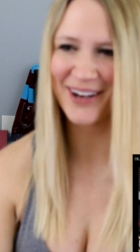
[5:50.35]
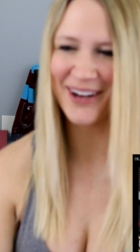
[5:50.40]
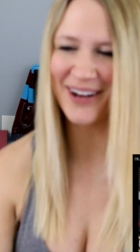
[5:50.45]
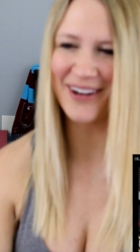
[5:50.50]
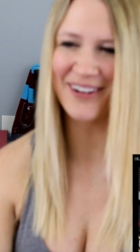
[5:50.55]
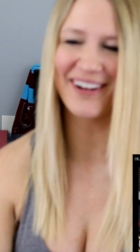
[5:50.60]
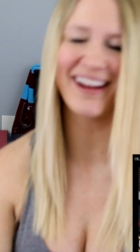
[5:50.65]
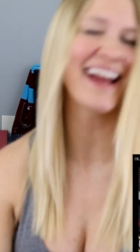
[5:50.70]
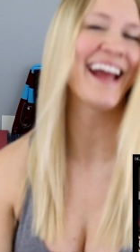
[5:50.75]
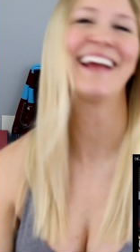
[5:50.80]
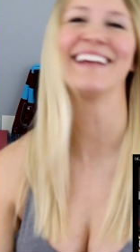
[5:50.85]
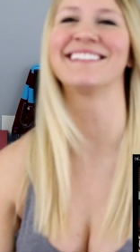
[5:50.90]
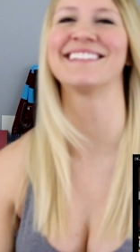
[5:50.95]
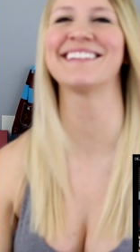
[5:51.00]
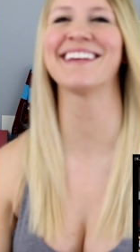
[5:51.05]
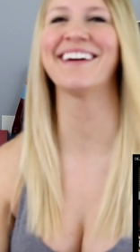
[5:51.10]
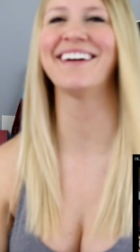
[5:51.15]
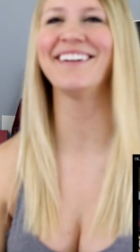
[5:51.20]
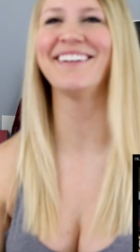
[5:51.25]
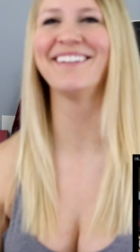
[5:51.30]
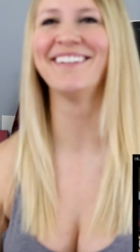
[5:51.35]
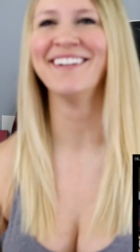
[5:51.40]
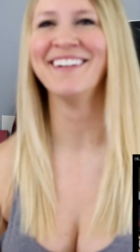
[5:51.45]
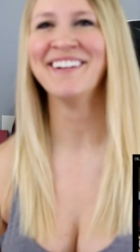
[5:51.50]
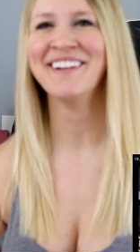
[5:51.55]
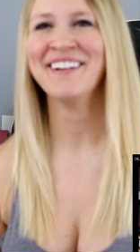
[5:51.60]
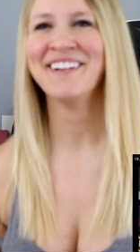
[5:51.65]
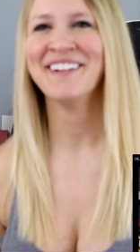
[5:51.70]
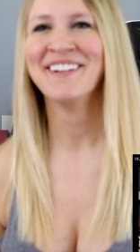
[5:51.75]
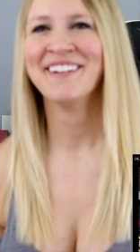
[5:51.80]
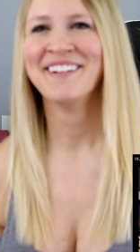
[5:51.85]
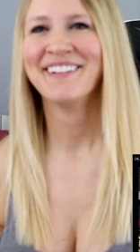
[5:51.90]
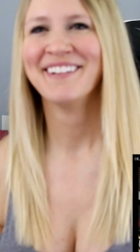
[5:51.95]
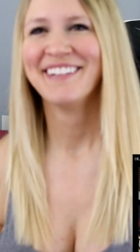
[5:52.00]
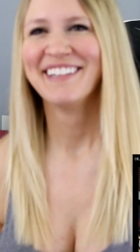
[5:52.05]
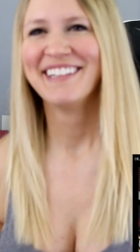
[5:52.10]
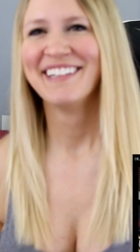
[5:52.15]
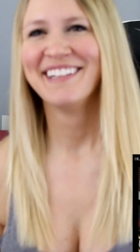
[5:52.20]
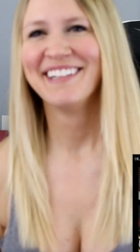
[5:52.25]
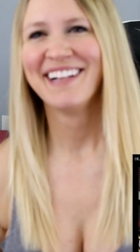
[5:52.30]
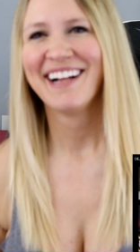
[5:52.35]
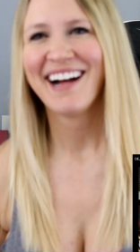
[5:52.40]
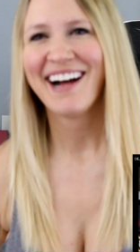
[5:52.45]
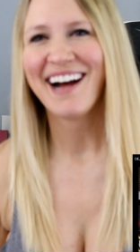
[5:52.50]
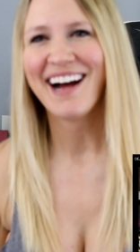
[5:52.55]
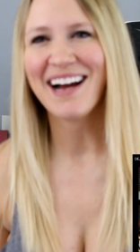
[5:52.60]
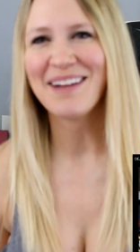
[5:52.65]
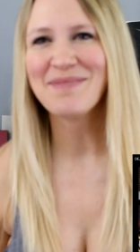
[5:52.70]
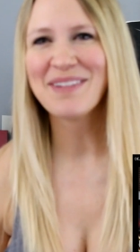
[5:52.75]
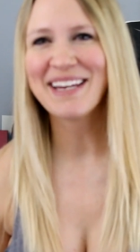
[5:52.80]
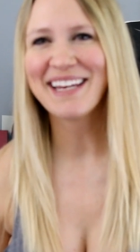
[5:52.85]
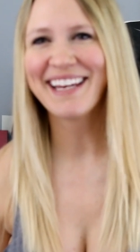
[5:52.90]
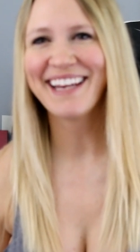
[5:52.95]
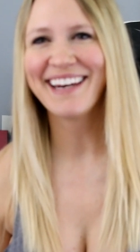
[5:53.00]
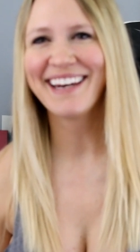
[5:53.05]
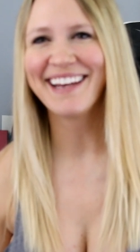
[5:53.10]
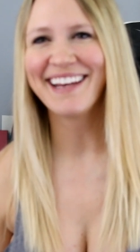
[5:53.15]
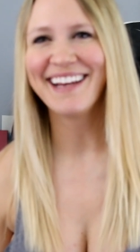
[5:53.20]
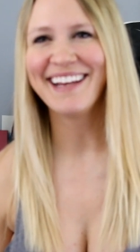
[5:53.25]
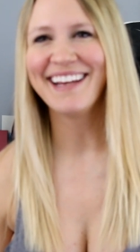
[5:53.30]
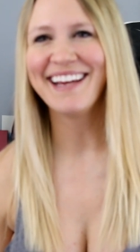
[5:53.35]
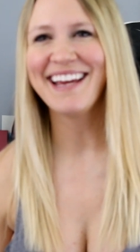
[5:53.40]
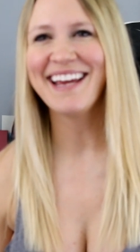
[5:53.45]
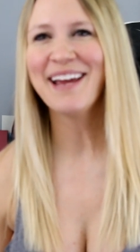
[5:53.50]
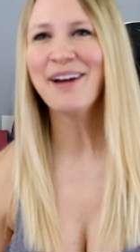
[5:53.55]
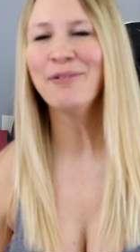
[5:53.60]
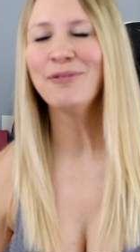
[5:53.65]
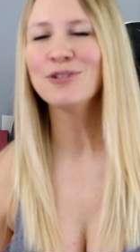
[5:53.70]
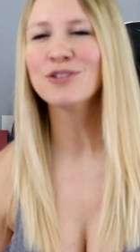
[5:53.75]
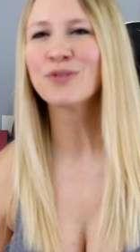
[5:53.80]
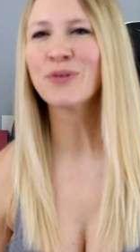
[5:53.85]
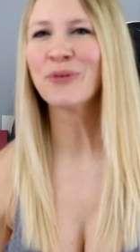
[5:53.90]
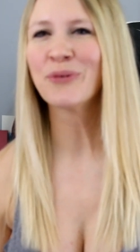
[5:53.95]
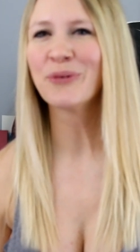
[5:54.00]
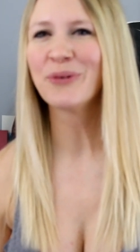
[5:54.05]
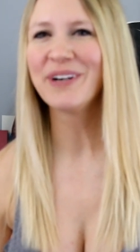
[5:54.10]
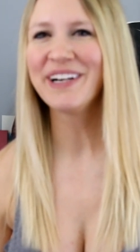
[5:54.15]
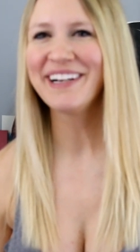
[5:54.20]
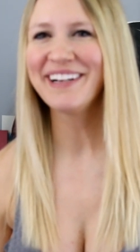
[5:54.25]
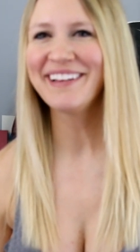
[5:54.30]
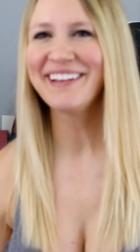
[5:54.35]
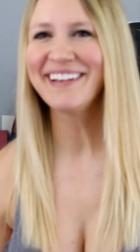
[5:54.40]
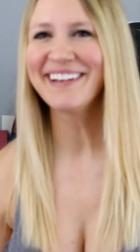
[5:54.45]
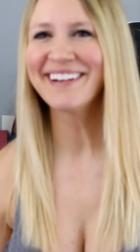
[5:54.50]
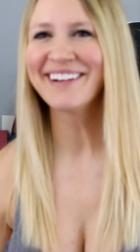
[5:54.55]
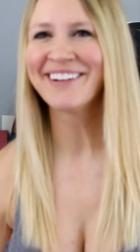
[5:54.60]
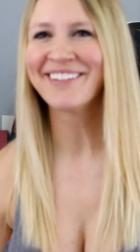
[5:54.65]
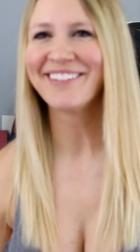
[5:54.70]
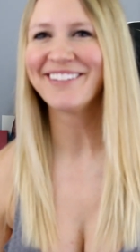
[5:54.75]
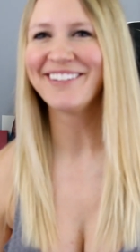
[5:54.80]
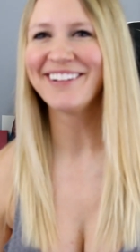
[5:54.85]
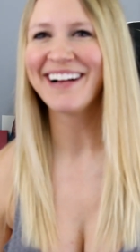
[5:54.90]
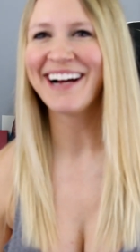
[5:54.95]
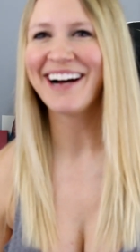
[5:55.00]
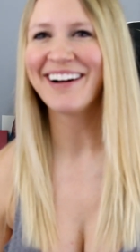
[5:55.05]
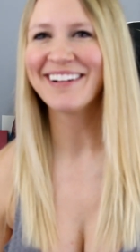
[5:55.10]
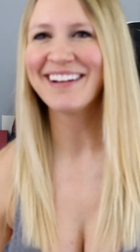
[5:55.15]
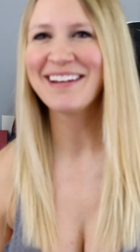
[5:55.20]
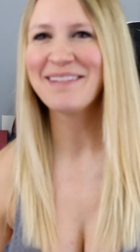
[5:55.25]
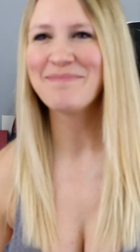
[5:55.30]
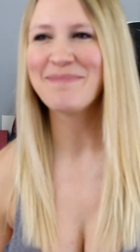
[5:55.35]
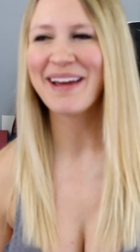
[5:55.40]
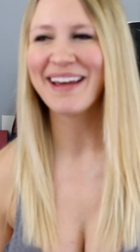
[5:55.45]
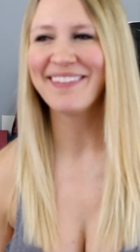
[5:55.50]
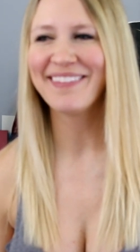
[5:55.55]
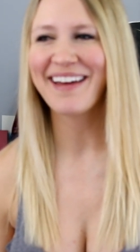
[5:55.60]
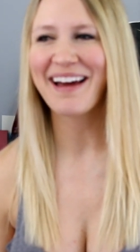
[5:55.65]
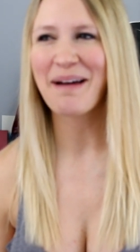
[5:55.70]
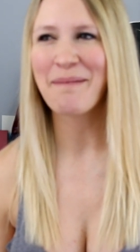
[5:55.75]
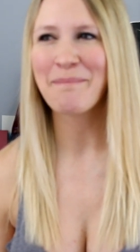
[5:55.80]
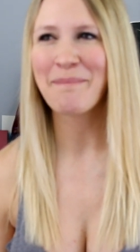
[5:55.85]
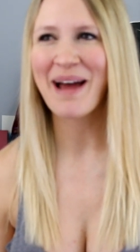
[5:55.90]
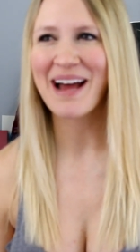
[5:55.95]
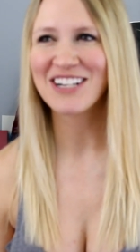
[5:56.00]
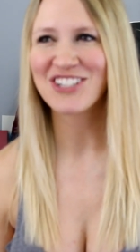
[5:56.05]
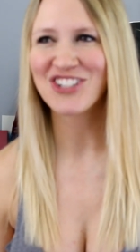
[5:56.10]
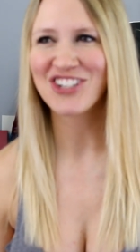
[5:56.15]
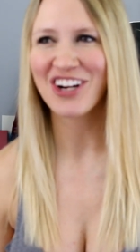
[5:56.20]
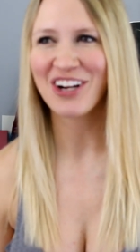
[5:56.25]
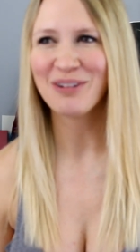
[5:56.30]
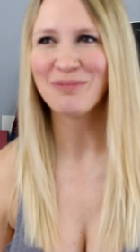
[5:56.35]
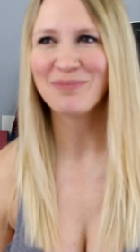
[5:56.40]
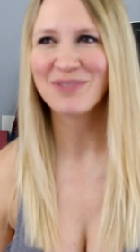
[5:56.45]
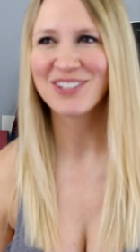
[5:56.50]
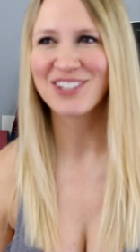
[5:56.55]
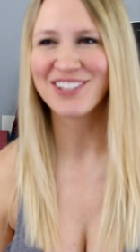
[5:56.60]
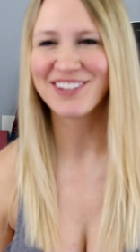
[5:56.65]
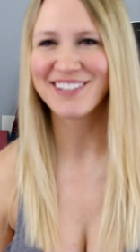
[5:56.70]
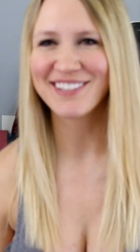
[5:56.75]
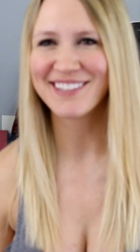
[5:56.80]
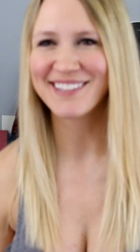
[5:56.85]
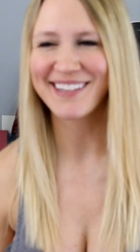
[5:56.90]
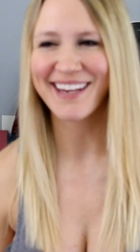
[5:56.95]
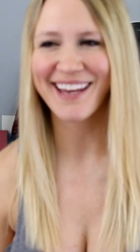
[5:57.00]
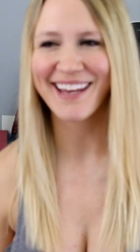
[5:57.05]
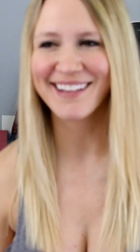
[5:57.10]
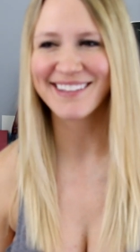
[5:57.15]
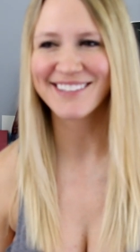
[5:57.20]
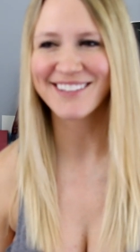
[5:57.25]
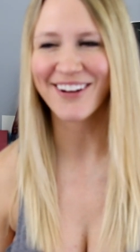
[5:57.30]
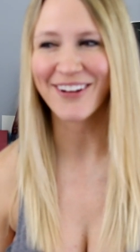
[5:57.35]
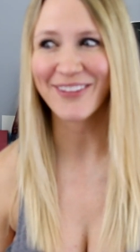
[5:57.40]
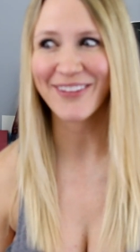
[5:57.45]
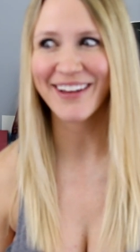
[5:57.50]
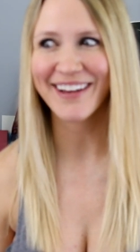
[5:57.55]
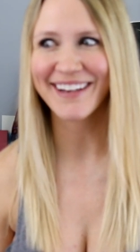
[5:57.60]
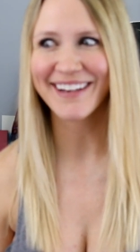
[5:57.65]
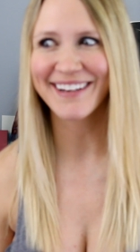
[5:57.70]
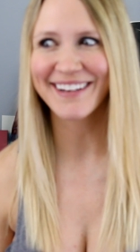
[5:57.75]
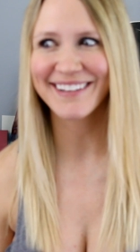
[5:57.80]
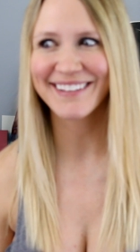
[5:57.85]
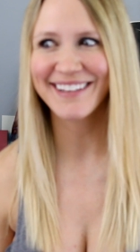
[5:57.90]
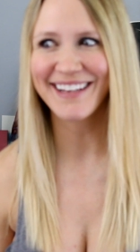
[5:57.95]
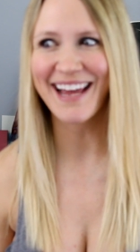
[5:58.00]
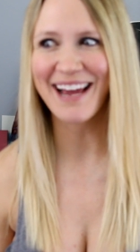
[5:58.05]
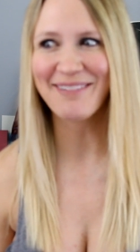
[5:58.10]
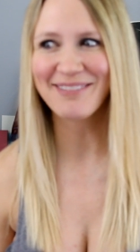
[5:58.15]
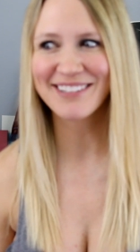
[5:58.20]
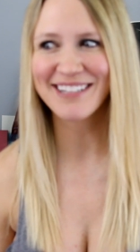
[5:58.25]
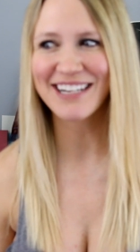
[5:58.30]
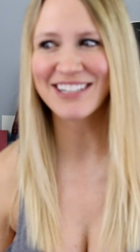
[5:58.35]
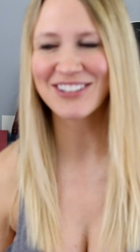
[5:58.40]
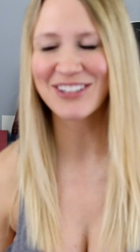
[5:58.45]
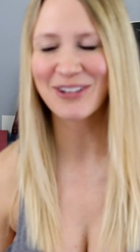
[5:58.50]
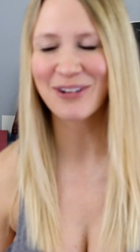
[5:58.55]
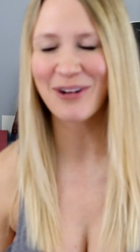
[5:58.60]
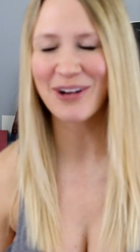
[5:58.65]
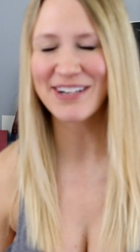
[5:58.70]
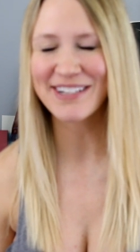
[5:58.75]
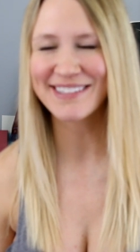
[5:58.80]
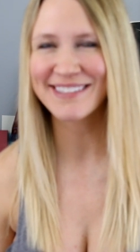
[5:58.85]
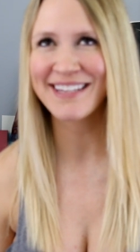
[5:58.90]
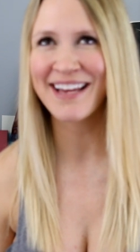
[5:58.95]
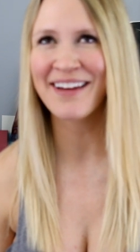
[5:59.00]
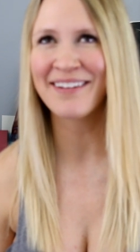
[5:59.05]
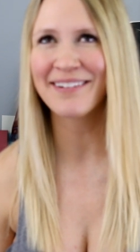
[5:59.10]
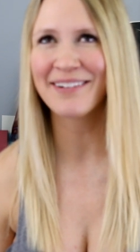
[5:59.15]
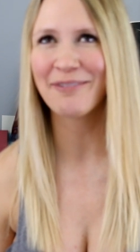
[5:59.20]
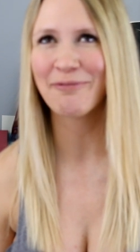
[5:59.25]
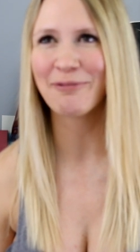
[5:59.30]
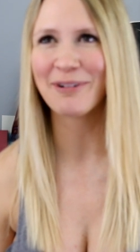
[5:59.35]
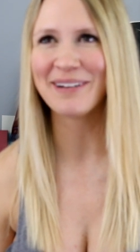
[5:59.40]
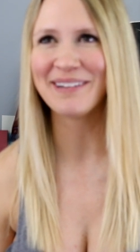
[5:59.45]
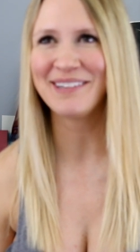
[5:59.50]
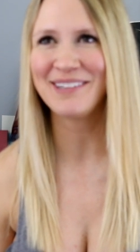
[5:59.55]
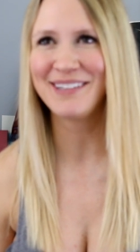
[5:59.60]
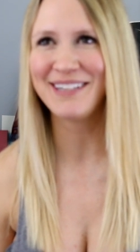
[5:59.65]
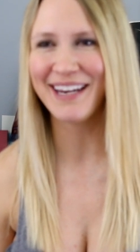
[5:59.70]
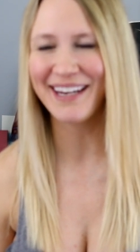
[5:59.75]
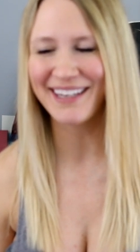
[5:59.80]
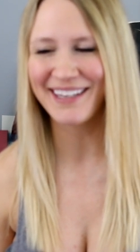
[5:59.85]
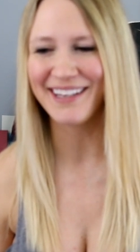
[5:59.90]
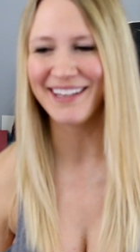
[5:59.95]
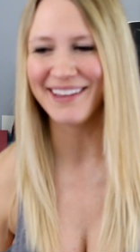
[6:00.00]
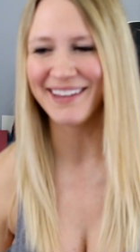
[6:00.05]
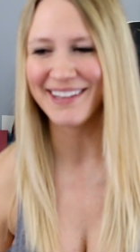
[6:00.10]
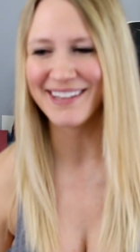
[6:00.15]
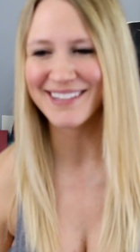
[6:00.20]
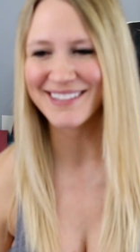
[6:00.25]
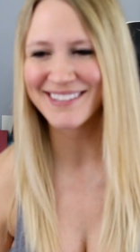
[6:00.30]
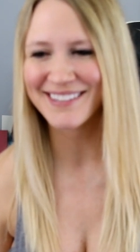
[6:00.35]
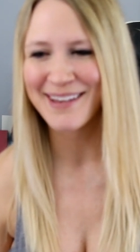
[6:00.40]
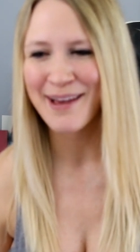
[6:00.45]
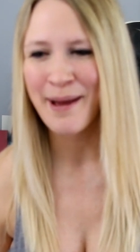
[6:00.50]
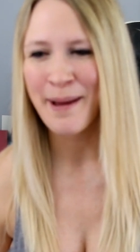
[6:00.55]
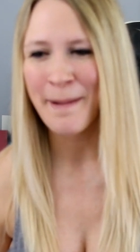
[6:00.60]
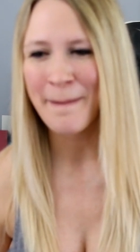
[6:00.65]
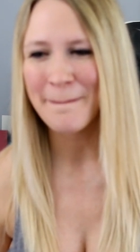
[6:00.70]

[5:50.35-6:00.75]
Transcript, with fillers: Okay, so, I mean, it was really cool how he made that match up to the Stan song. Like, it was actually cool. It sounded ridiculous.